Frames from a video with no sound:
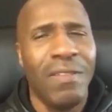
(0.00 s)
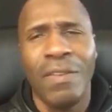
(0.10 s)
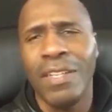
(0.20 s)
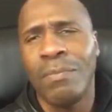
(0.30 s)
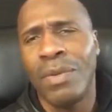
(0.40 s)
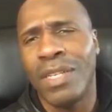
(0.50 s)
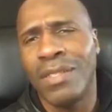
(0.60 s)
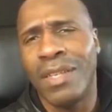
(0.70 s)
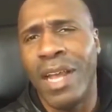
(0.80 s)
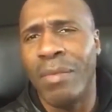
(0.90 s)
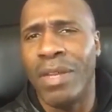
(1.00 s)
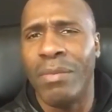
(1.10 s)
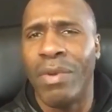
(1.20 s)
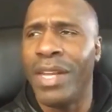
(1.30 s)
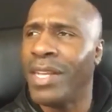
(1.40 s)
Facebook is damn near
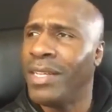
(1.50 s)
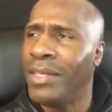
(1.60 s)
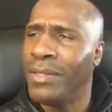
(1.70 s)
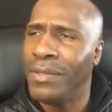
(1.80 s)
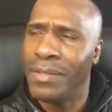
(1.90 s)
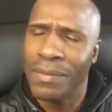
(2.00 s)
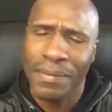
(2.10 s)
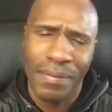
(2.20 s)
breaking news.